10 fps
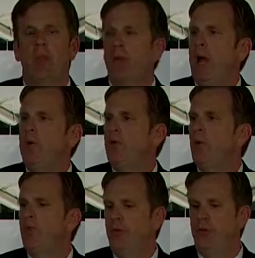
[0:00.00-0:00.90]
When I was
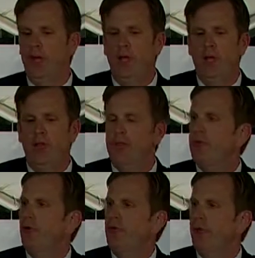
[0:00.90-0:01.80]
going through the
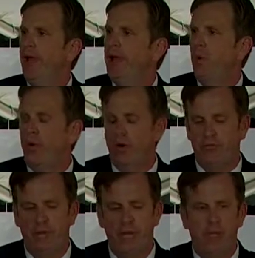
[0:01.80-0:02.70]
search of a
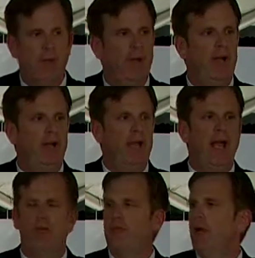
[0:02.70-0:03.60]
headquarters, comparing
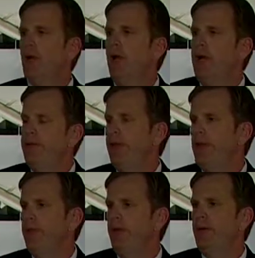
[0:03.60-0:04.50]
Nashville,
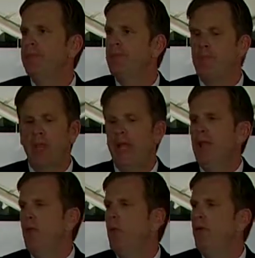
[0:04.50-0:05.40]
Tampa,
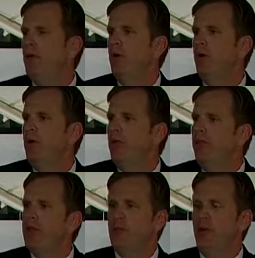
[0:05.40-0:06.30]
and Louisville,
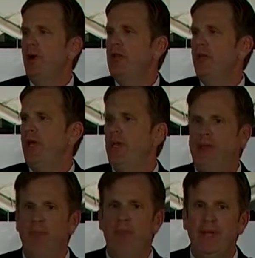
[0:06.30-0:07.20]
this project
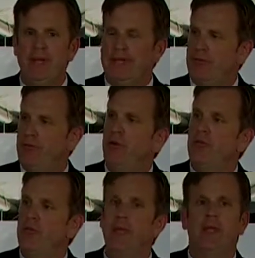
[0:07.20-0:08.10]
made a big difference in our
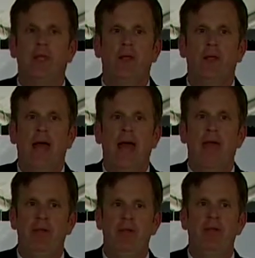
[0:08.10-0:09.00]
decision making.
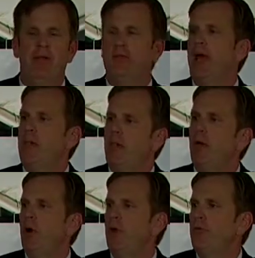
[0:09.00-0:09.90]
Having this type of
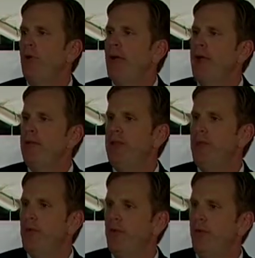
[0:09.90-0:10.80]
approach, having the
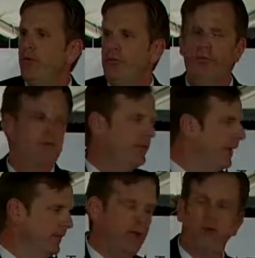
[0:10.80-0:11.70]
university, the
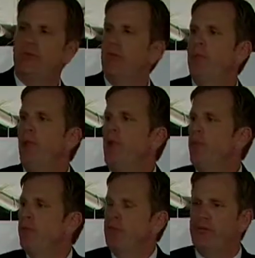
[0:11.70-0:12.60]
state leadership,
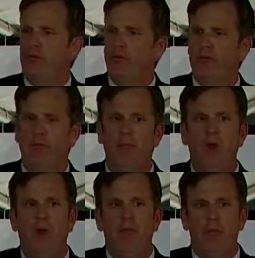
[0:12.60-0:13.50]
the city leadership,
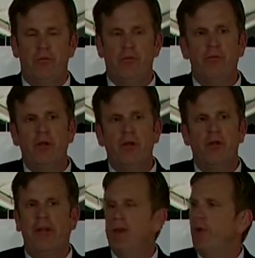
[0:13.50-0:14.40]
there was different
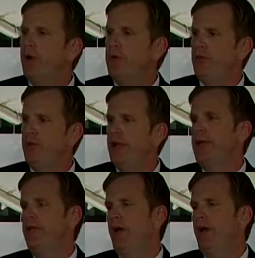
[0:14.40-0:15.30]
collaboration today in
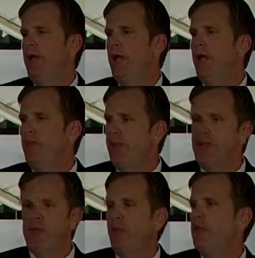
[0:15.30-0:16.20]
Kentucky than
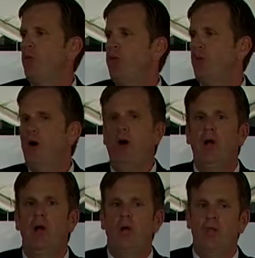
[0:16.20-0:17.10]
any place we saw,
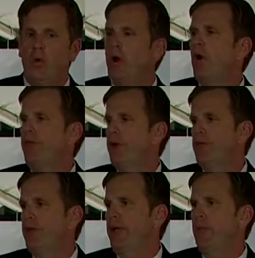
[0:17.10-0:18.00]
Florida or
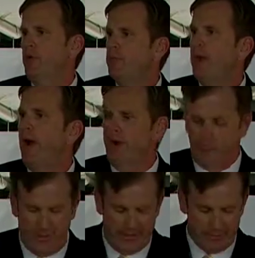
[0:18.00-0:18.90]
Tennessee. It was inspiring to
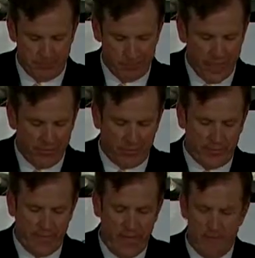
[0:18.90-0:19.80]
see. So
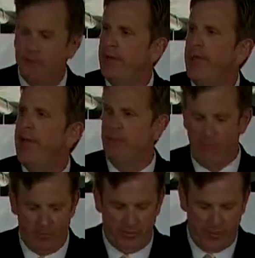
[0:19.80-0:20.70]
the time today to
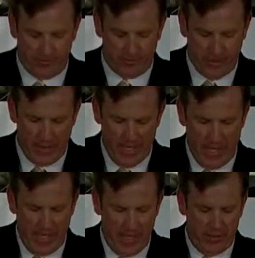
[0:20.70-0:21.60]
remember this
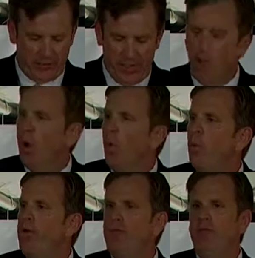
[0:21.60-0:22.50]
is
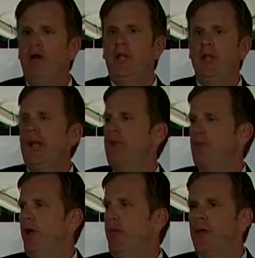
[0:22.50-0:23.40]
we've developed
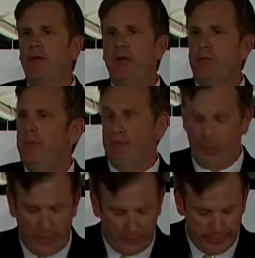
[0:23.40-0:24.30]
national healthcare companies
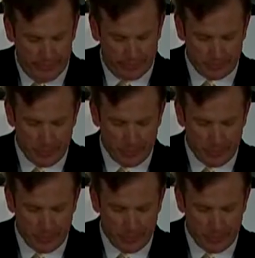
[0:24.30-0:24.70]
historically.